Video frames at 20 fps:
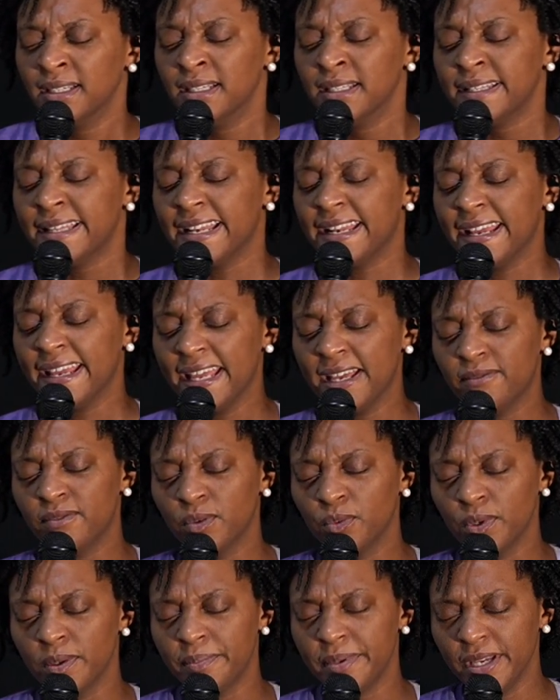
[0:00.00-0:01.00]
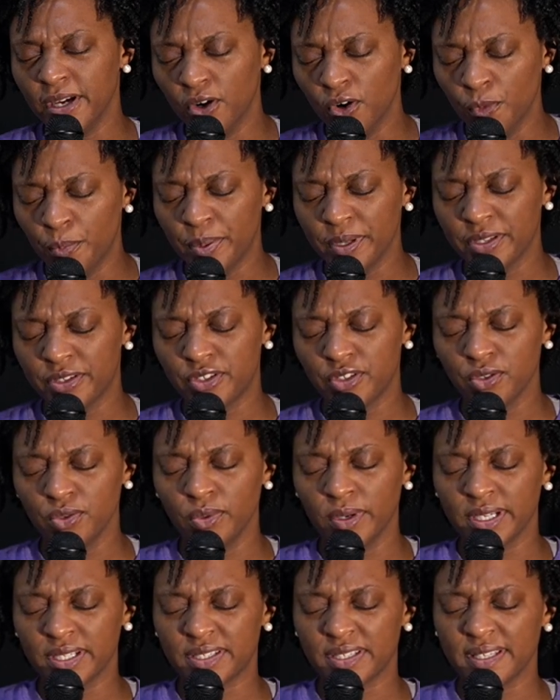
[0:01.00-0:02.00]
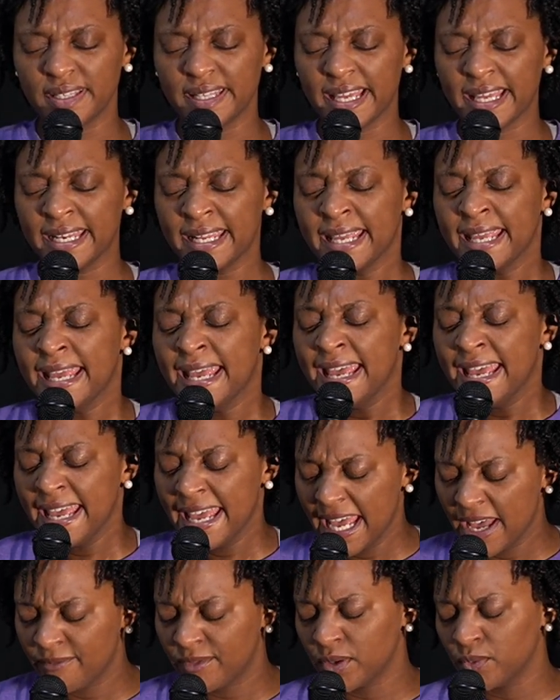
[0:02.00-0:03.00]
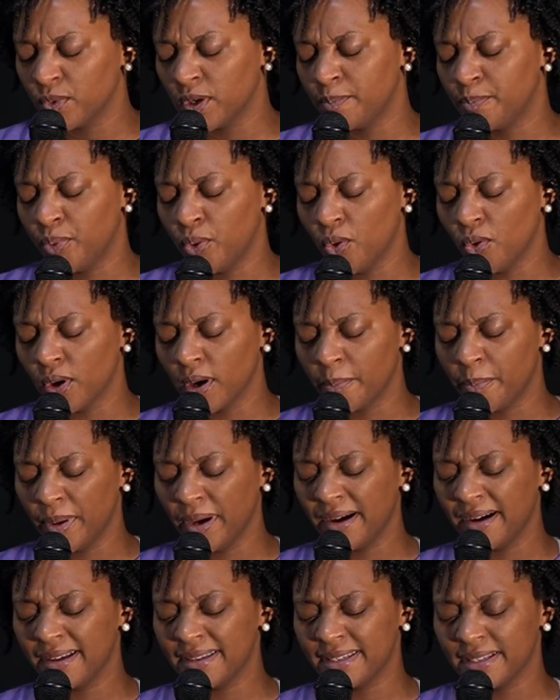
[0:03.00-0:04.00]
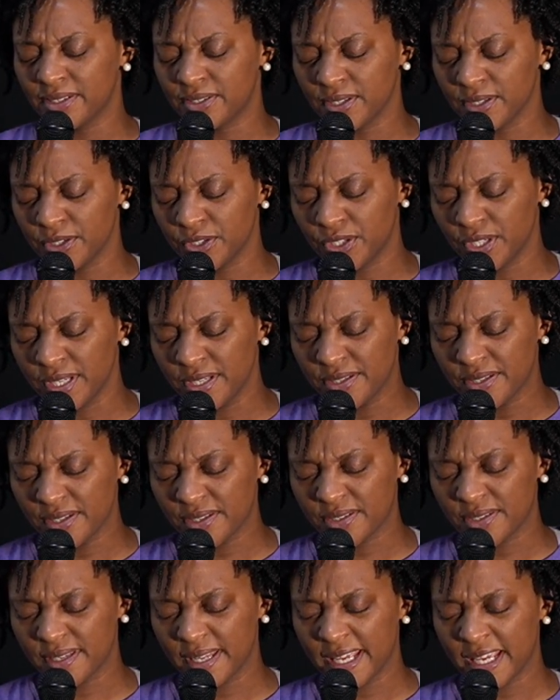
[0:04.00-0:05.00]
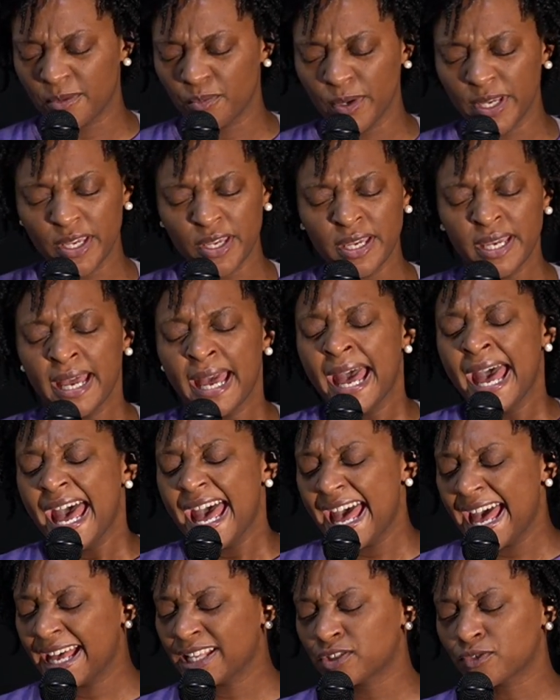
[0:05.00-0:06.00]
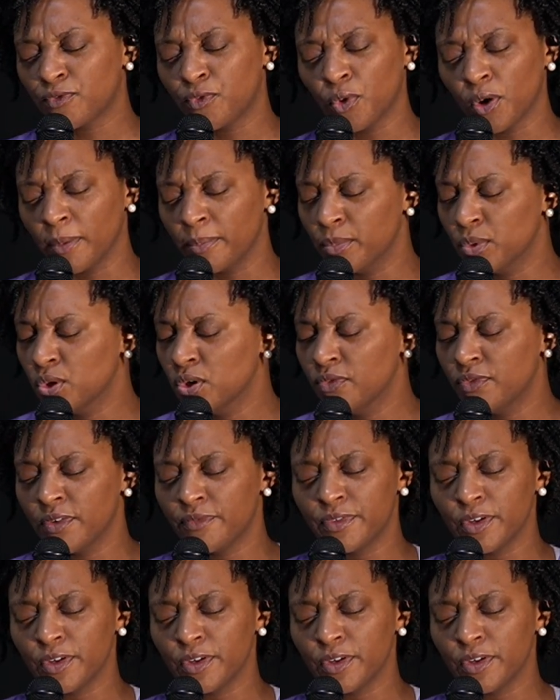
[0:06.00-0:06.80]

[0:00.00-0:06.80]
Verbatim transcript: that heaven would be open to us and that heaven would pour upon us in Jesus' name. We ask for a move of